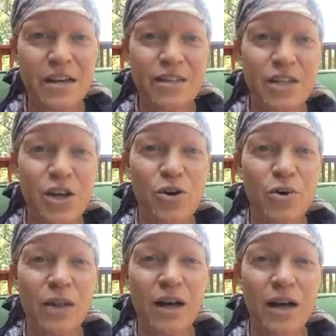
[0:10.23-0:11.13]

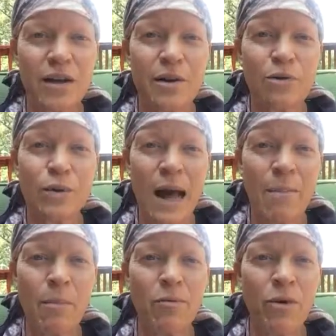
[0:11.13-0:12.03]
So a
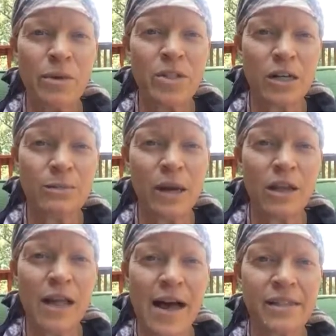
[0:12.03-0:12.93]
wrap-up of what we talked about
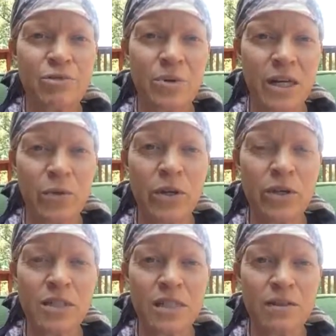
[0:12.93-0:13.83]
last week. We
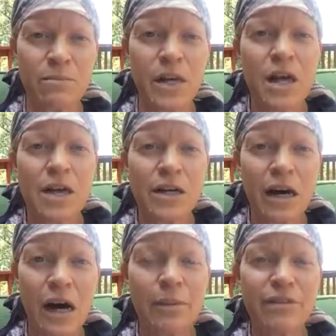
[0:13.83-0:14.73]
looked at some
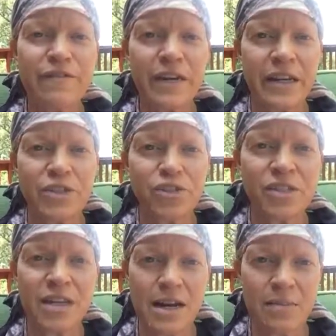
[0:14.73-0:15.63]
common financial
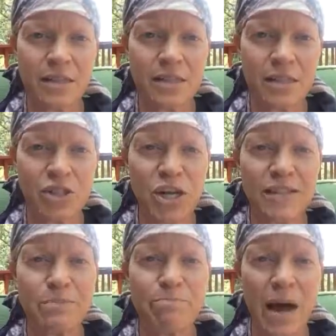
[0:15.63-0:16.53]
statements, such
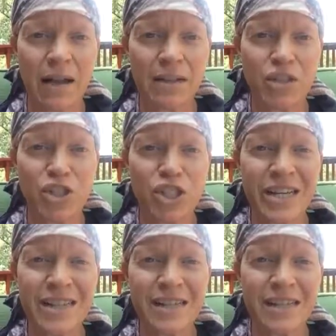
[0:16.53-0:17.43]
as balance
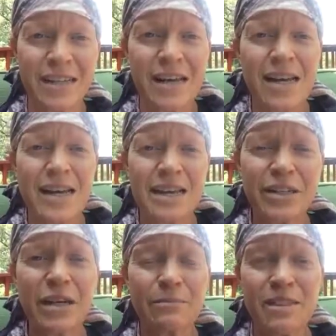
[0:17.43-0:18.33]
sheets,
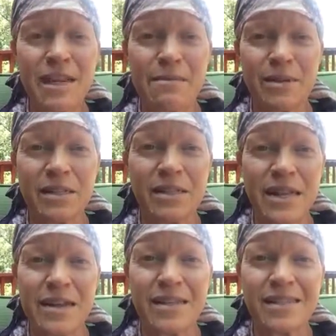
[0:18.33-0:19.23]
income statements,
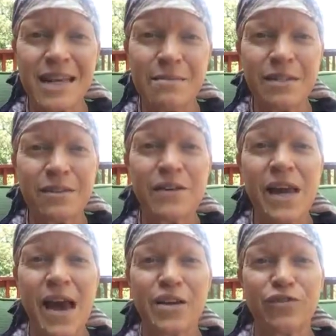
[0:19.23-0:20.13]
and statements of
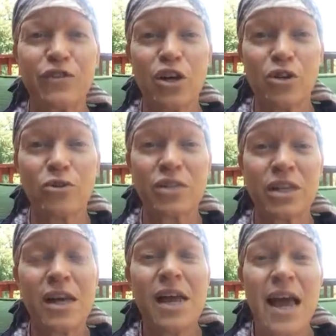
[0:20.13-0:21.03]
cash flows.
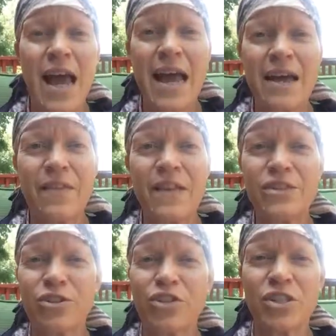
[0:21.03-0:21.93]
And
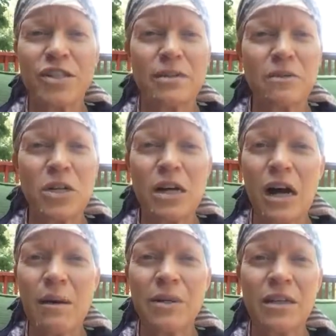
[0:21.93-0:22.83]
these are just some
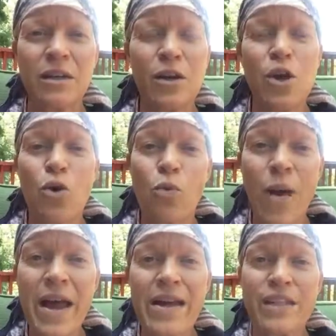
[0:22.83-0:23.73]
common
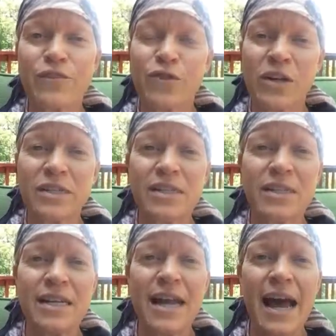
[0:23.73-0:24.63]
ways for us to
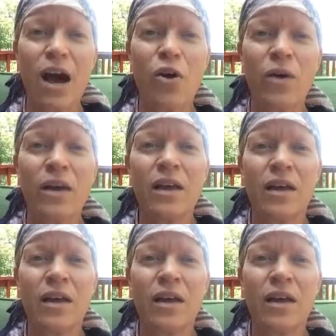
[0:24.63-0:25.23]
see how